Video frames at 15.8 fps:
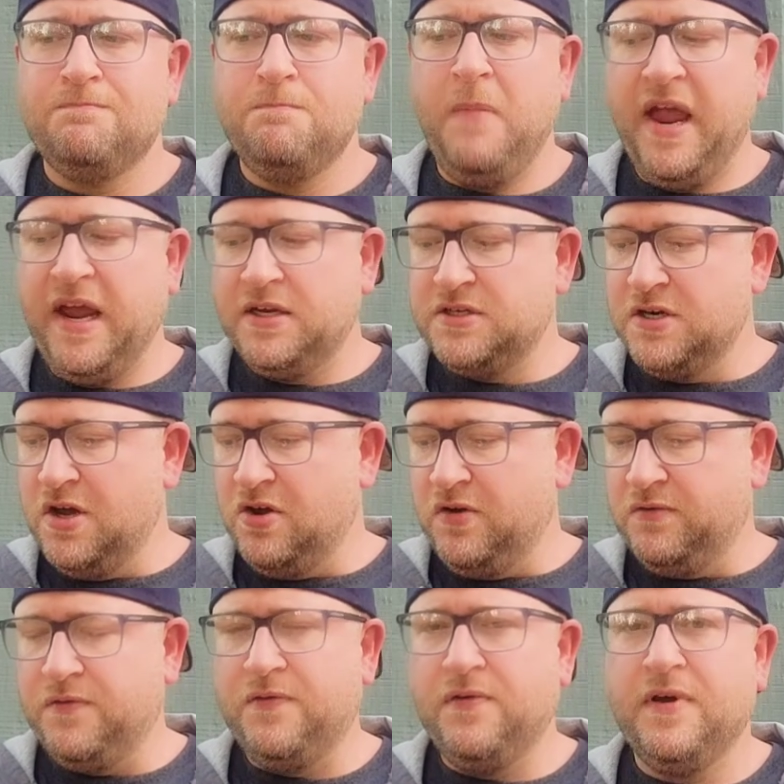makes note
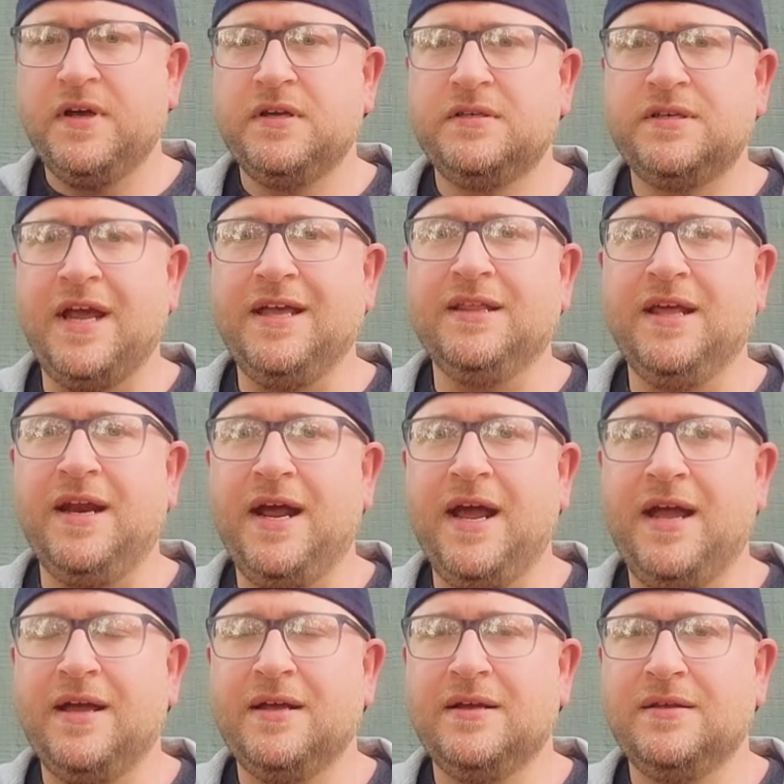of saying that
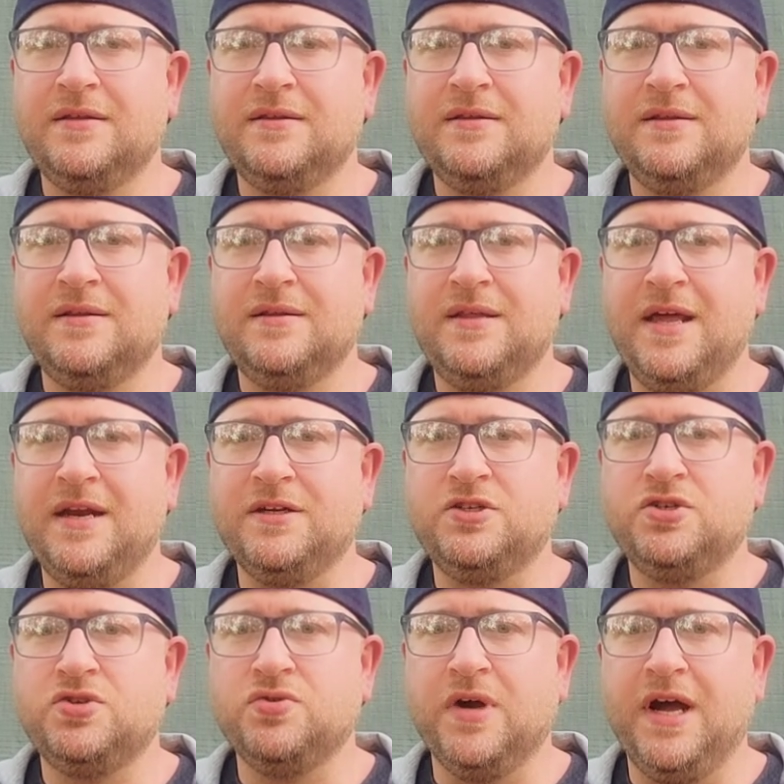
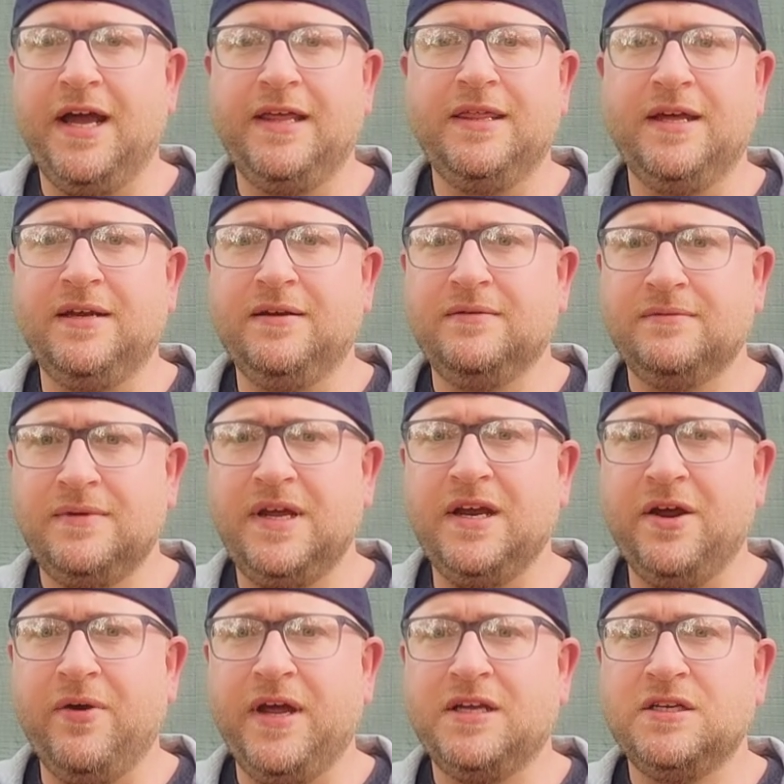it's dry, that, you
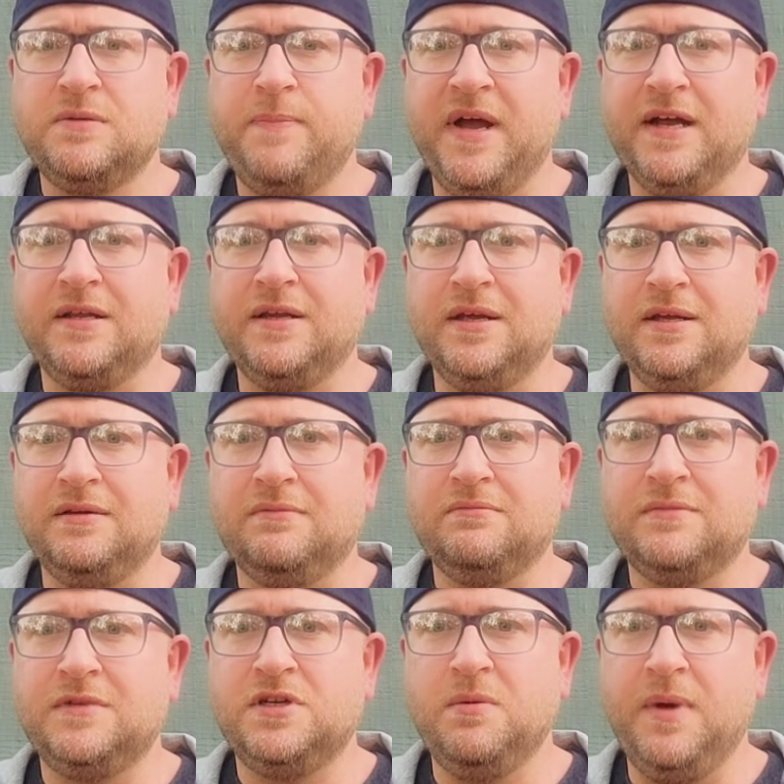know, I expect it
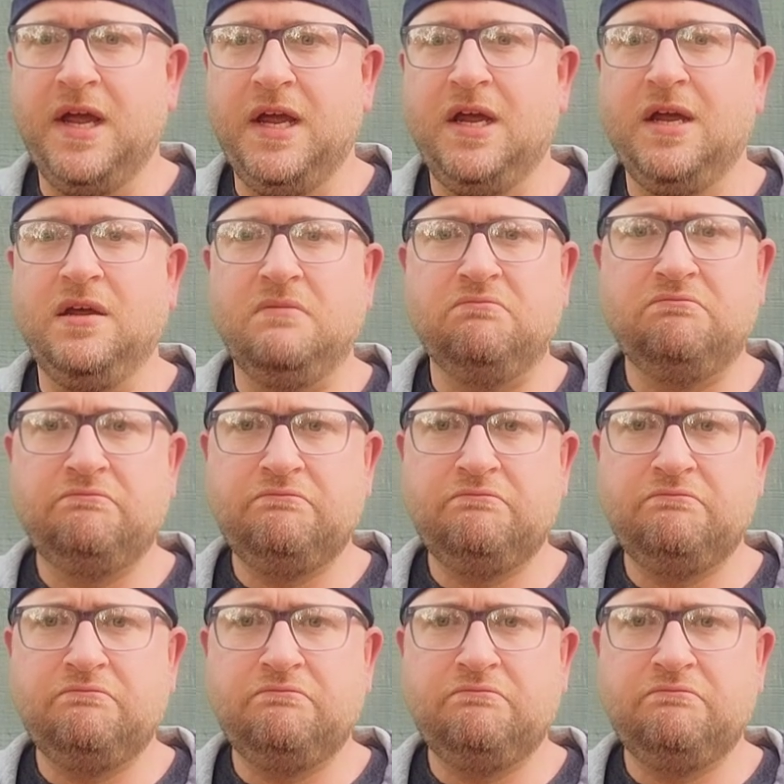to be